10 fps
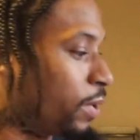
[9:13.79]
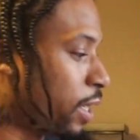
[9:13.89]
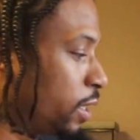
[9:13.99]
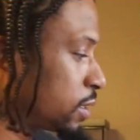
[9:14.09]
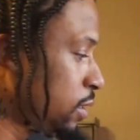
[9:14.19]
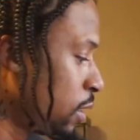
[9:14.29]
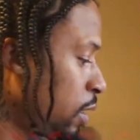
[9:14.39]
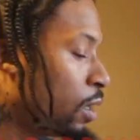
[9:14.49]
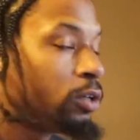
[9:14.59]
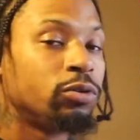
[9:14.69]
products,
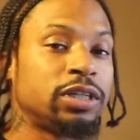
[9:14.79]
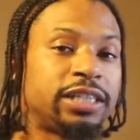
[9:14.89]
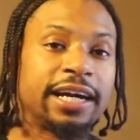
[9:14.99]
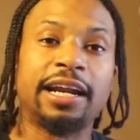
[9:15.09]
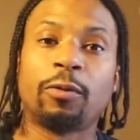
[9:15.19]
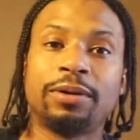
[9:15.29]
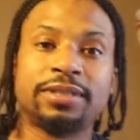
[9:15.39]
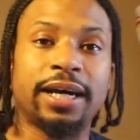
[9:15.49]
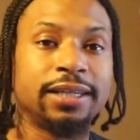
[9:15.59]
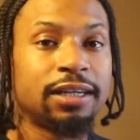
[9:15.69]
you can check out our
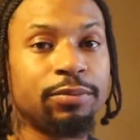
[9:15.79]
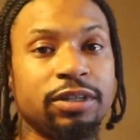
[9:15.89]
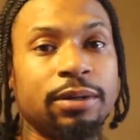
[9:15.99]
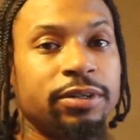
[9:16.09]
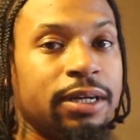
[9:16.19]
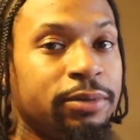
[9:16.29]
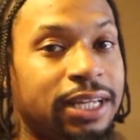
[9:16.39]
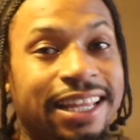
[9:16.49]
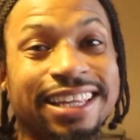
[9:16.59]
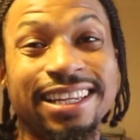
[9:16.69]
website,
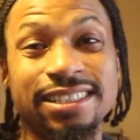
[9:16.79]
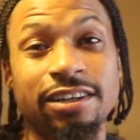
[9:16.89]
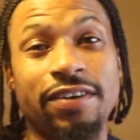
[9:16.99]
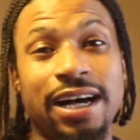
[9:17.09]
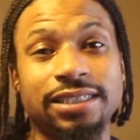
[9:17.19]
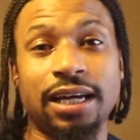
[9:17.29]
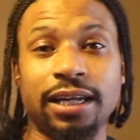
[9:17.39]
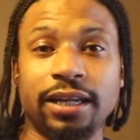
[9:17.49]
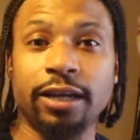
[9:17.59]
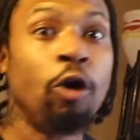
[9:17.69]
www.thelizardofoz.net.